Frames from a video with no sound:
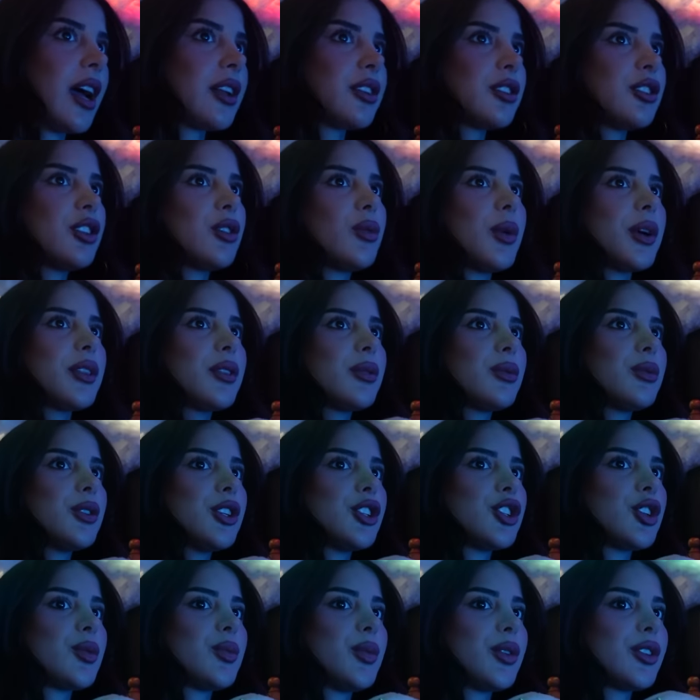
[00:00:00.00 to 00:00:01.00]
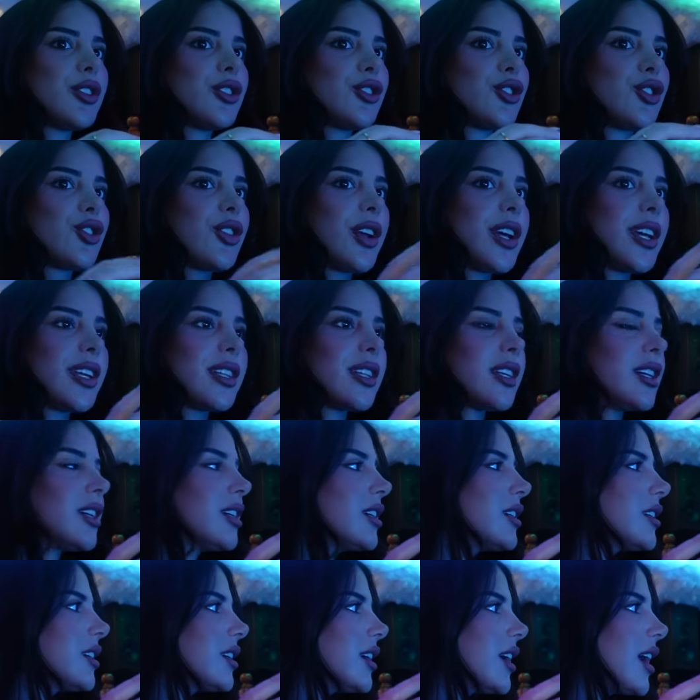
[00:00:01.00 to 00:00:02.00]
I don't know whether we should put the
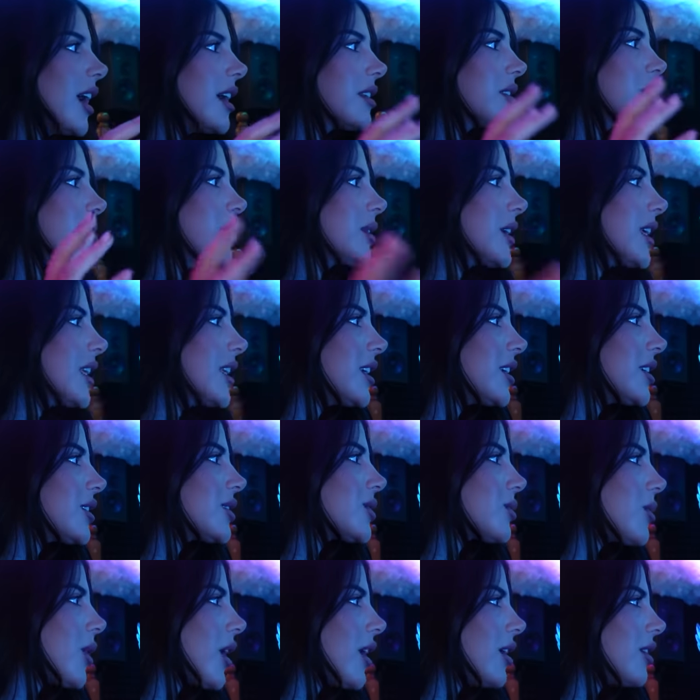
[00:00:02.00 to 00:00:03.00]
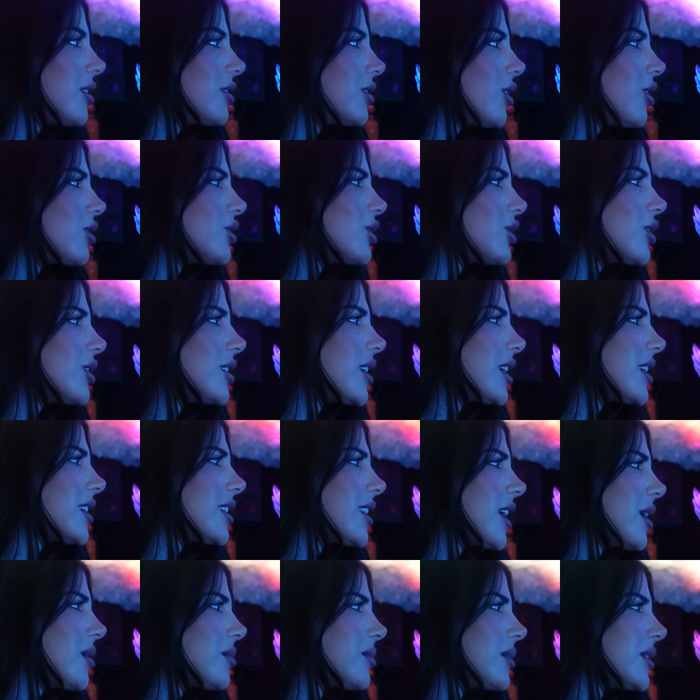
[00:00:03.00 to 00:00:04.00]
trailer at the beginning as well, or do you think
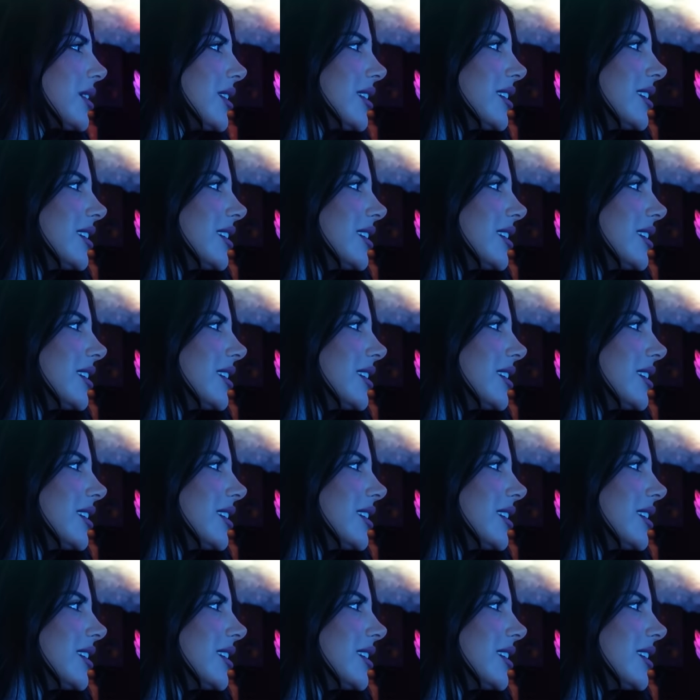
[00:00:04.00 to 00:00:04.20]
that'll be...